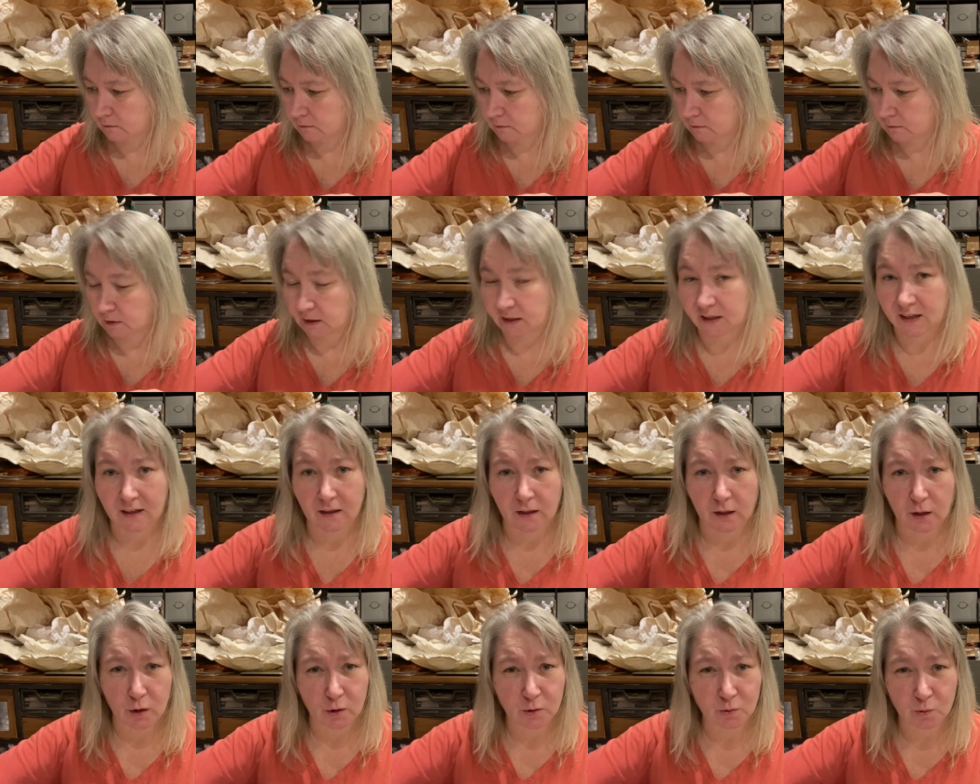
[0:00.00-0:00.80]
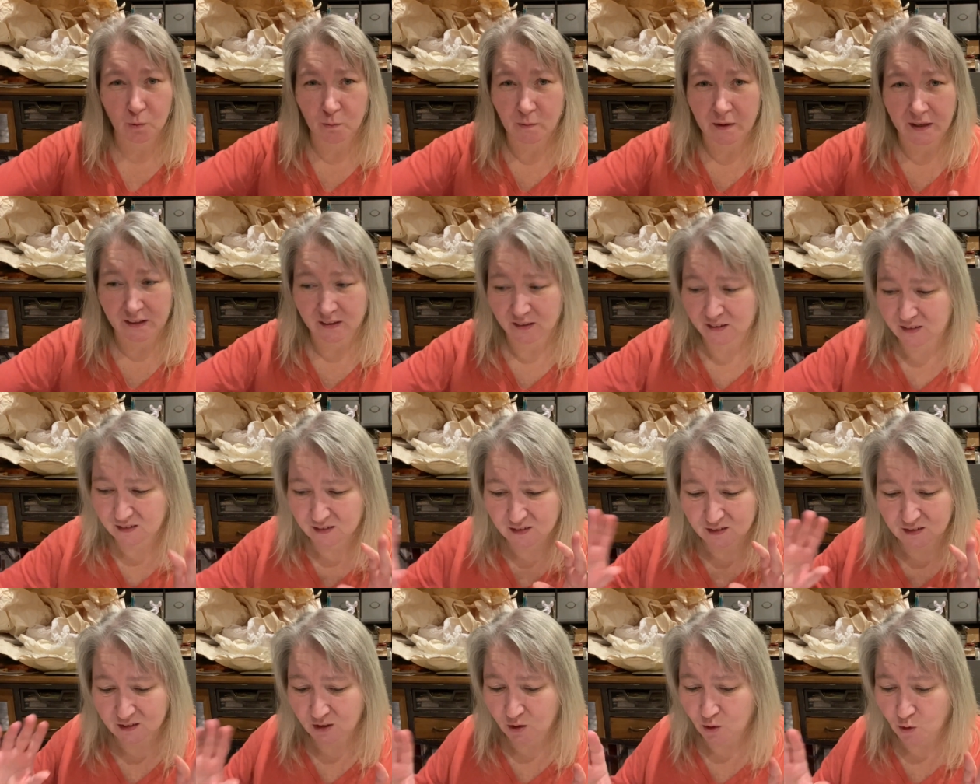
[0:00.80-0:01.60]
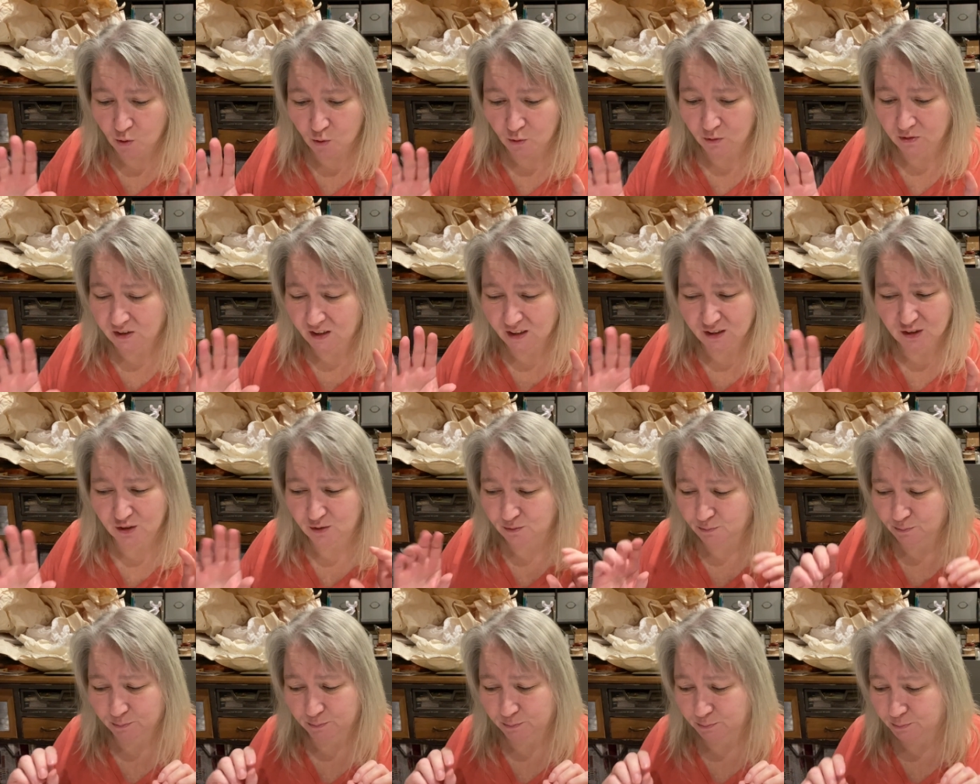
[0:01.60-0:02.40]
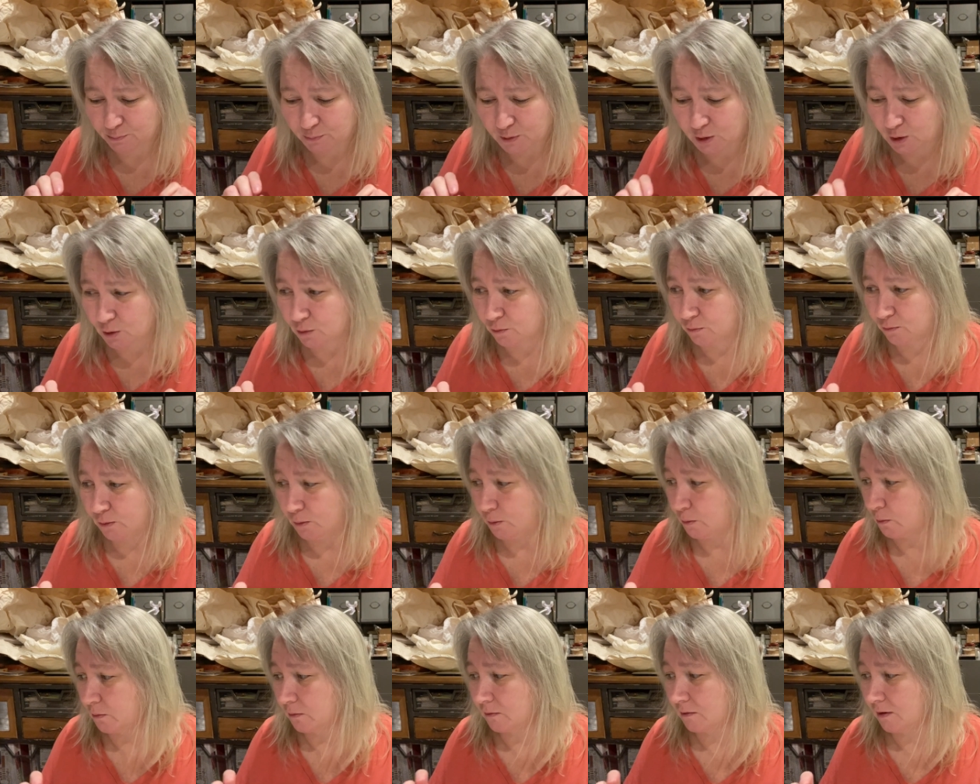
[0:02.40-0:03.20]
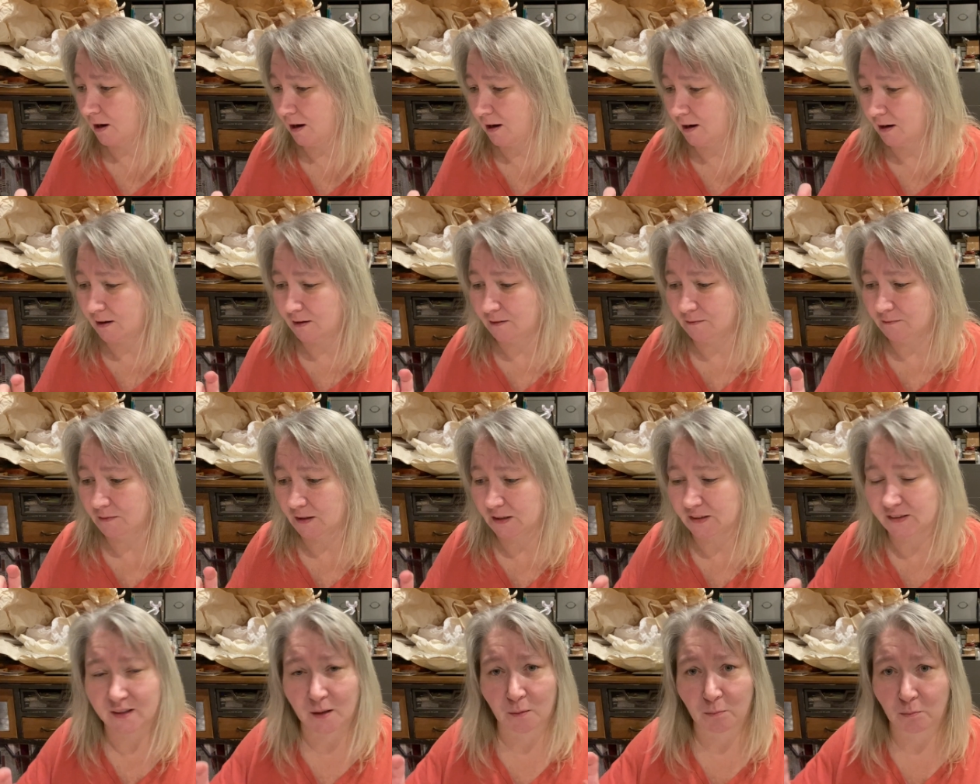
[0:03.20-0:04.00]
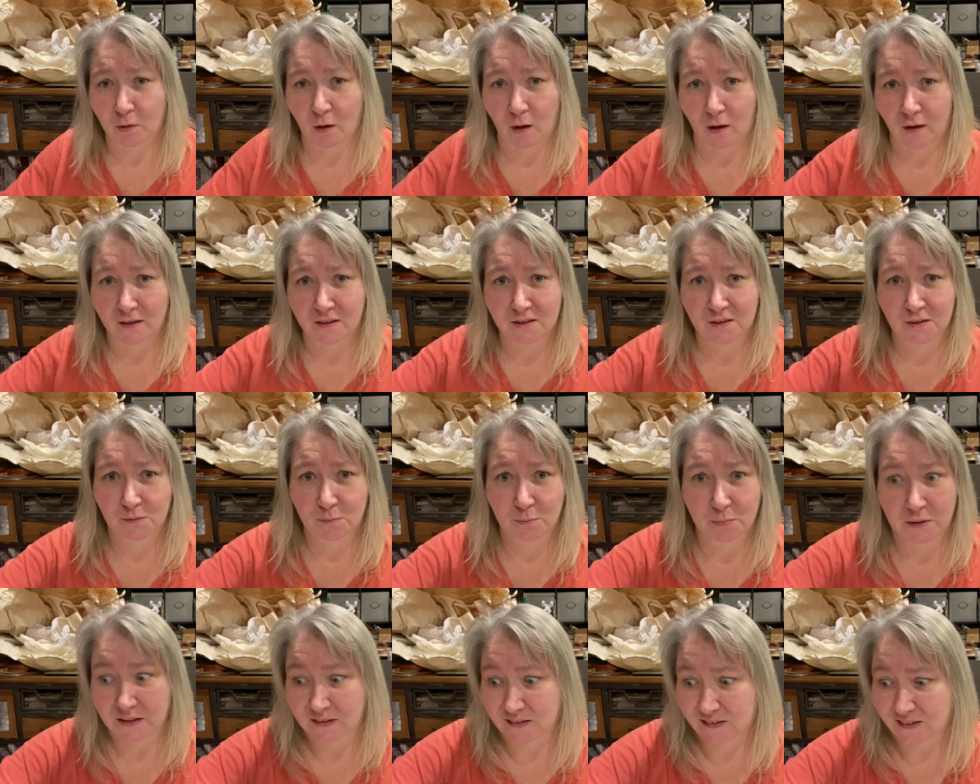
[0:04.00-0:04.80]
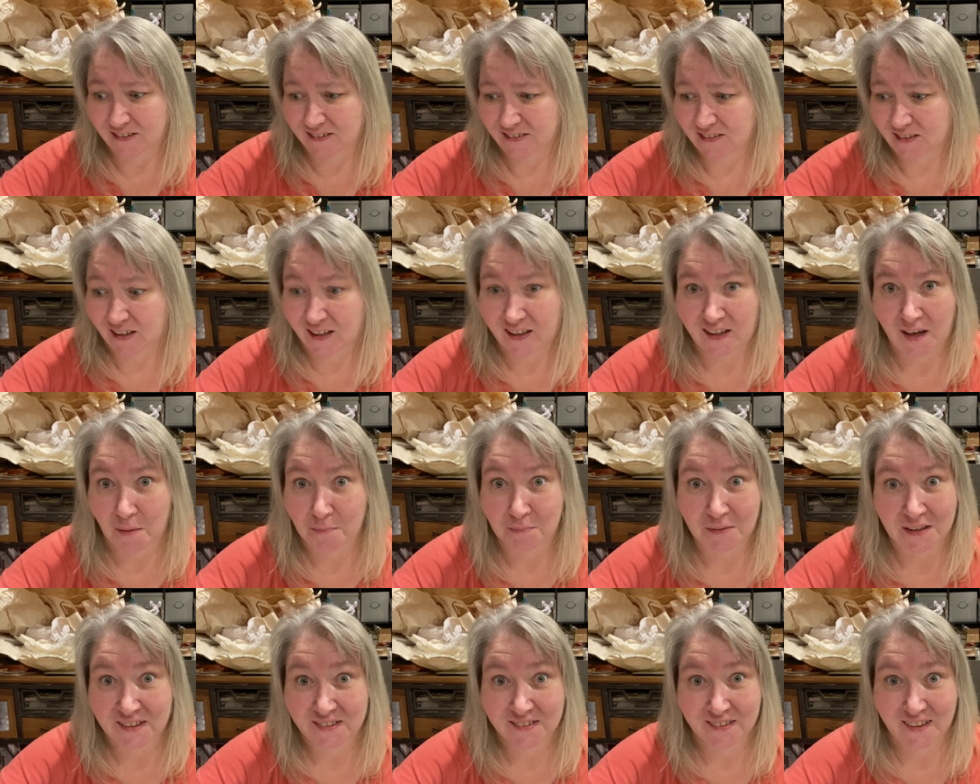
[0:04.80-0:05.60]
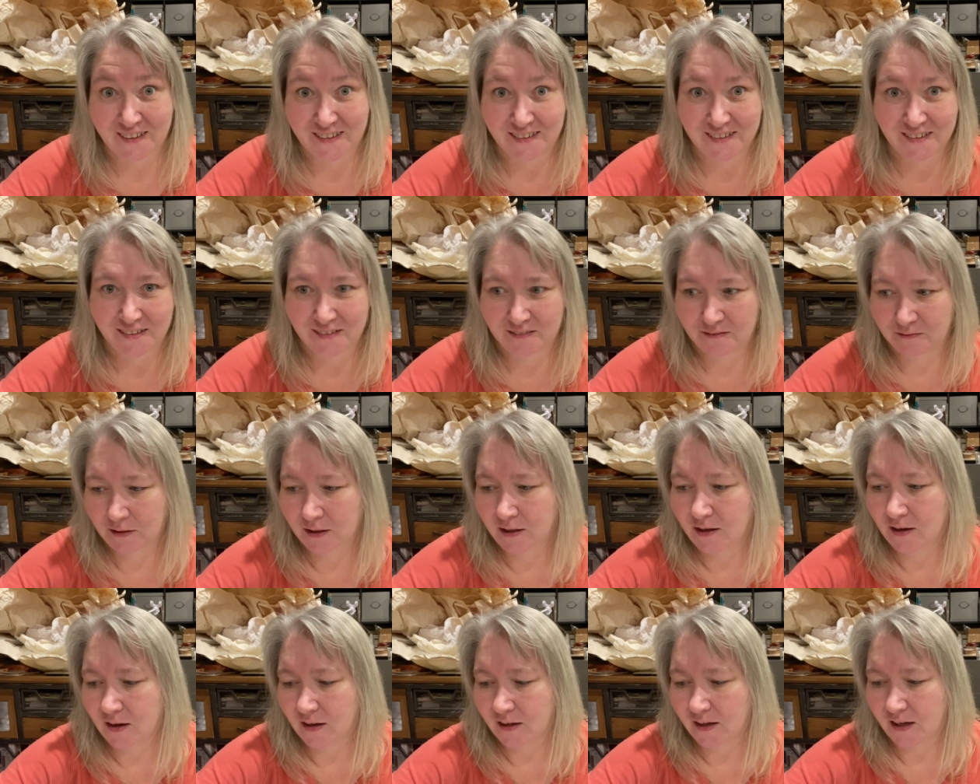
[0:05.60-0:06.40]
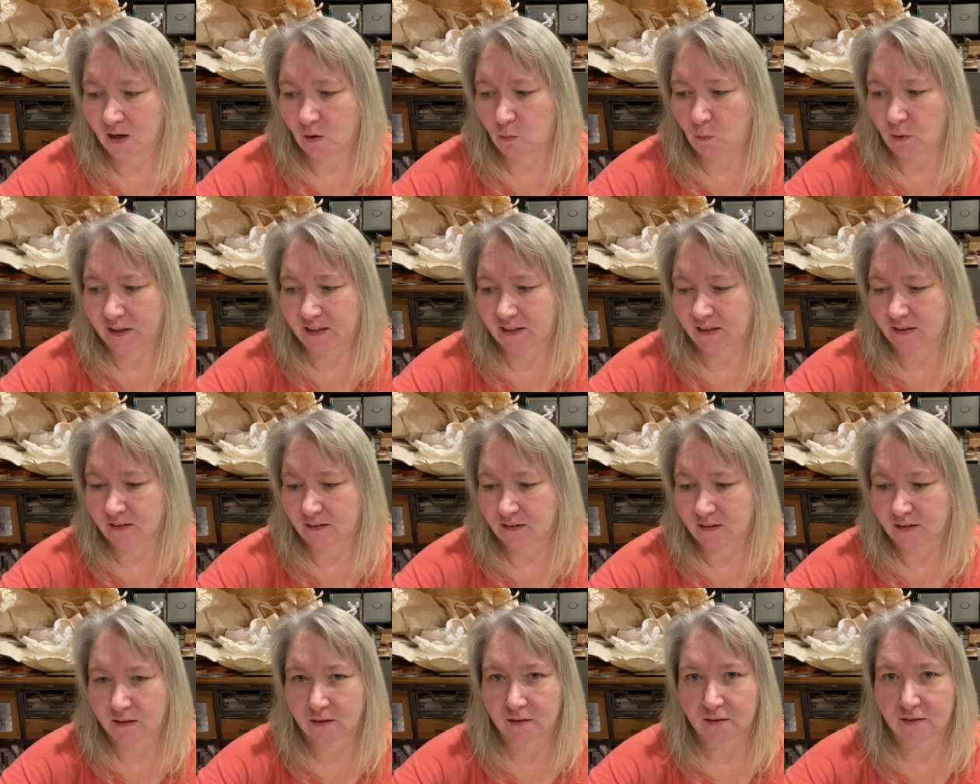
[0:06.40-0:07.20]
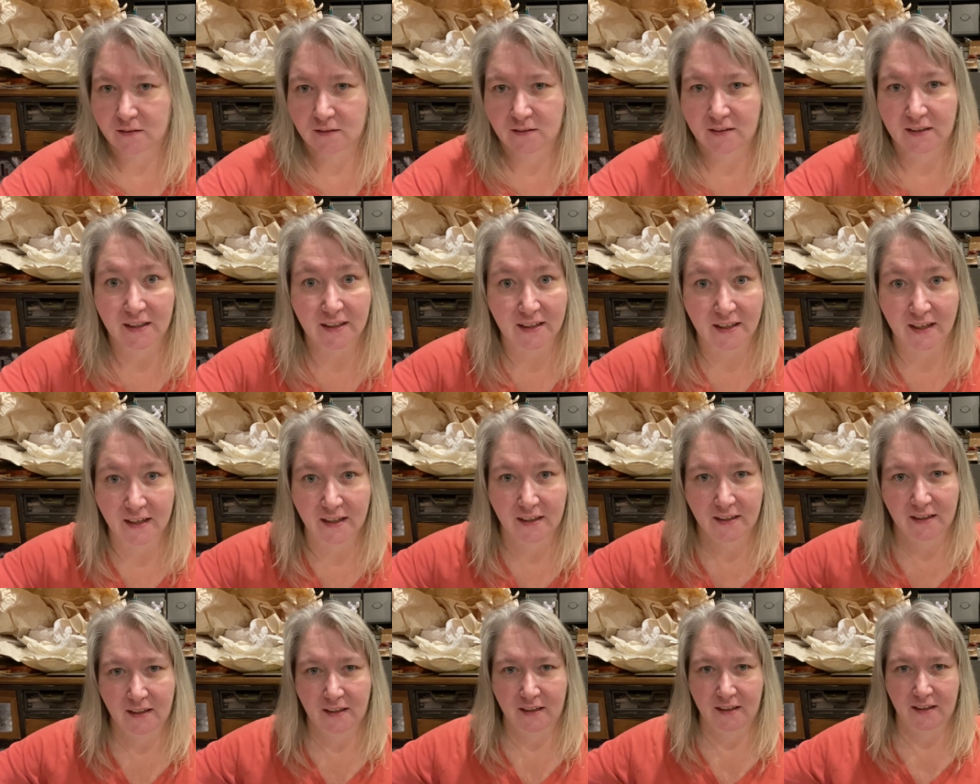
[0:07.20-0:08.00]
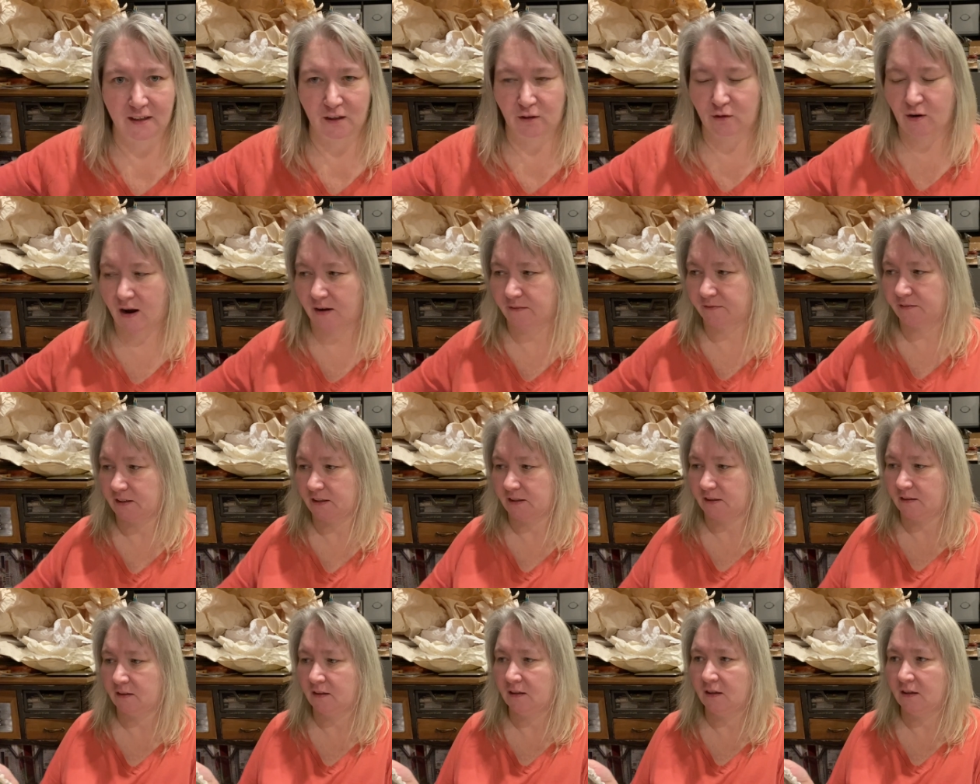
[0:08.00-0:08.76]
Again, those will make so such beautiful uh, assemblage pieces. Like I'm excited. Can't wait to, to dig in and get crafting.